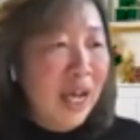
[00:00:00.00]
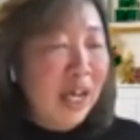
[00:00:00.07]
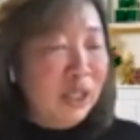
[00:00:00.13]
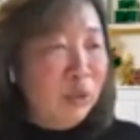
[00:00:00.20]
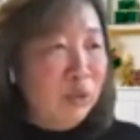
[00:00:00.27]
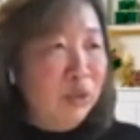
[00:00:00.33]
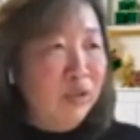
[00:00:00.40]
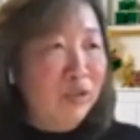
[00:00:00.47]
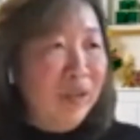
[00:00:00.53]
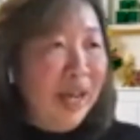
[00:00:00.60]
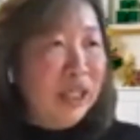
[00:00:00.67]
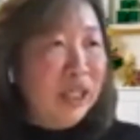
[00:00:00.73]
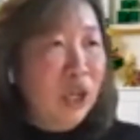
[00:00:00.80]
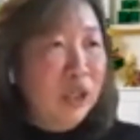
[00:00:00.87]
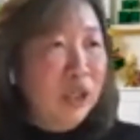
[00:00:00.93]
as we
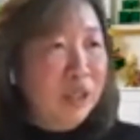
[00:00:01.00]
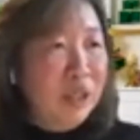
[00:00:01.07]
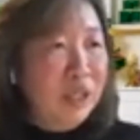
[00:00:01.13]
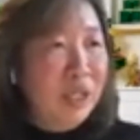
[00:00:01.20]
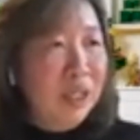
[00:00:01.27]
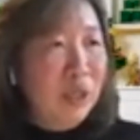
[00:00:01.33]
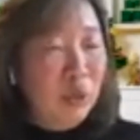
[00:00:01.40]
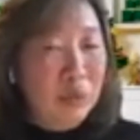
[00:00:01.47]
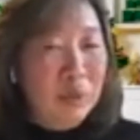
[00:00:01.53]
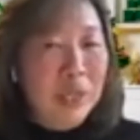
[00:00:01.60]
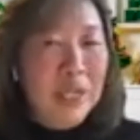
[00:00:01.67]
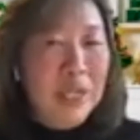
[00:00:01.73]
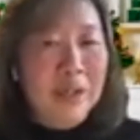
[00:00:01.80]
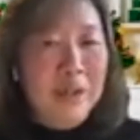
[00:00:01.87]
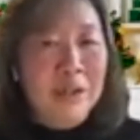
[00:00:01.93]
reflect on
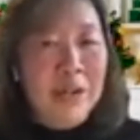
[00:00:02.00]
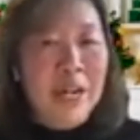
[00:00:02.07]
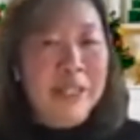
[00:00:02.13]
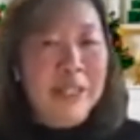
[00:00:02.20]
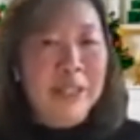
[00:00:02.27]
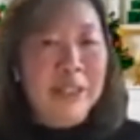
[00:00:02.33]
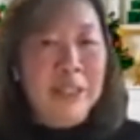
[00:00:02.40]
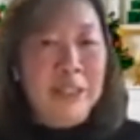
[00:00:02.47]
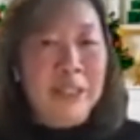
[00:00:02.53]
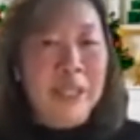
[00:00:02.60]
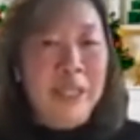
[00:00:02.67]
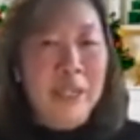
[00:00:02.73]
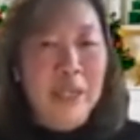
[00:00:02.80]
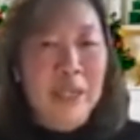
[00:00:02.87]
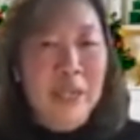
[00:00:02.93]
women and her
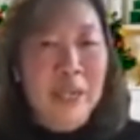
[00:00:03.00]
identity,